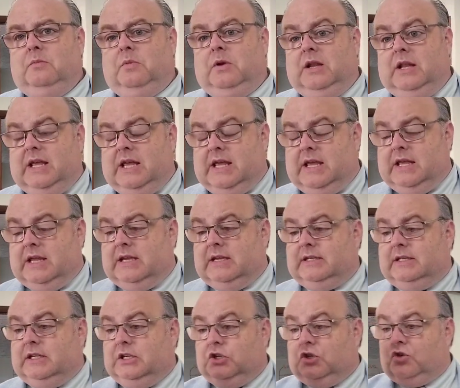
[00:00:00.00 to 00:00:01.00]

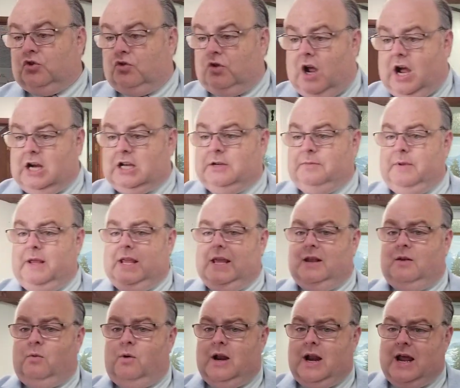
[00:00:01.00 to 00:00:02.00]
Please instruct me
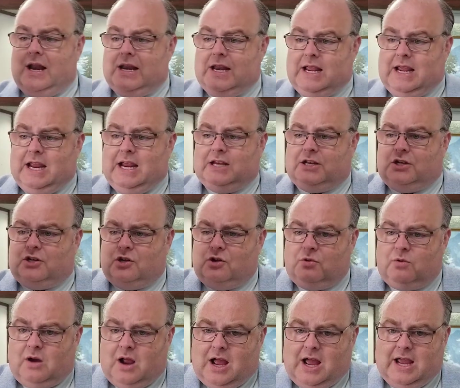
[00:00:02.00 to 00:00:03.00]
in what I need to do
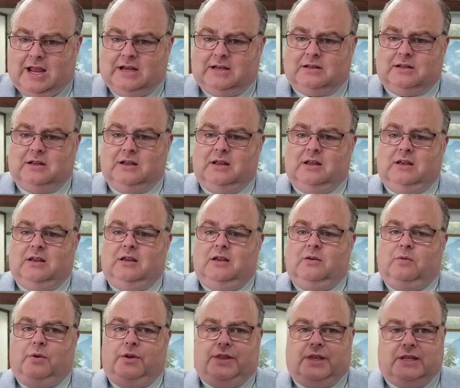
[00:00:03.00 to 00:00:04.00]
right
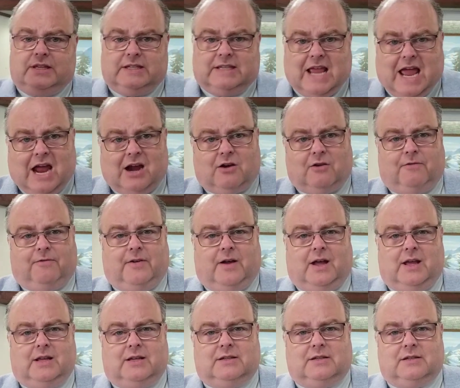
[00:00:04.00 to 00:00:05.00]
with this
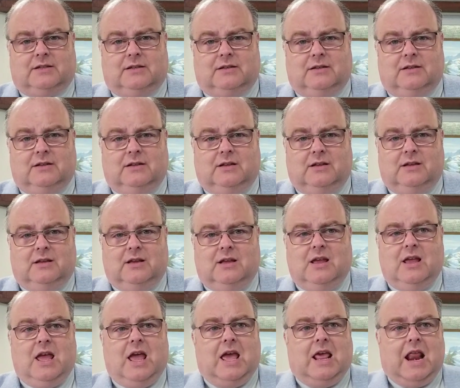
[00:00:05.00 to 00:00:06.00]
sacrifice,
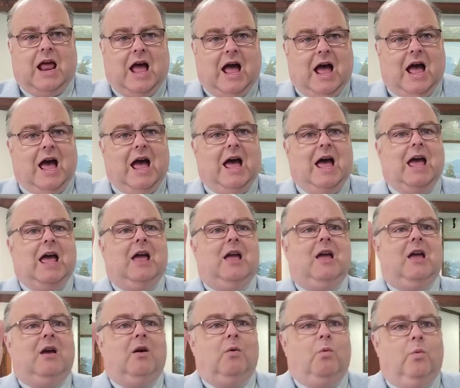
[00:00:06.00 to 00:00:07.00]
and I
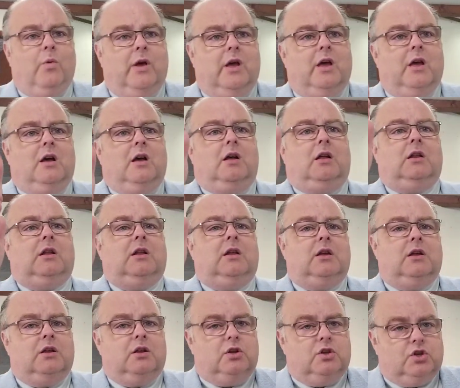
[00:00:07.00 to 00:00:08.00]
will
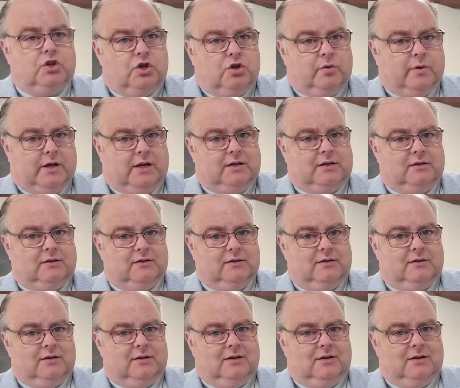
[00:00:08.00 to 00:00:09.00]
do it.
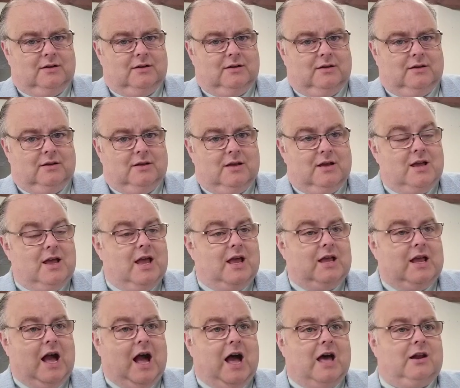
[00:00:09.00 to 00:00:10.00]
And
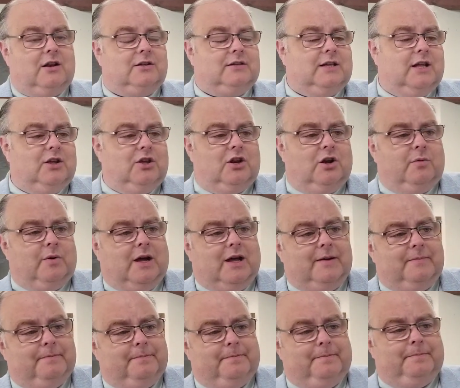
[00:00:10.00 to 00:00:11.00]
God will say, You know
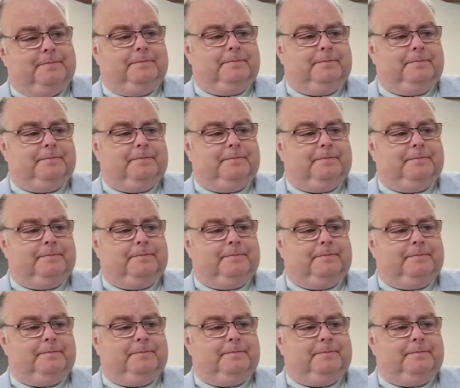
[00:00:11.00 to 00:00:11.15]
what?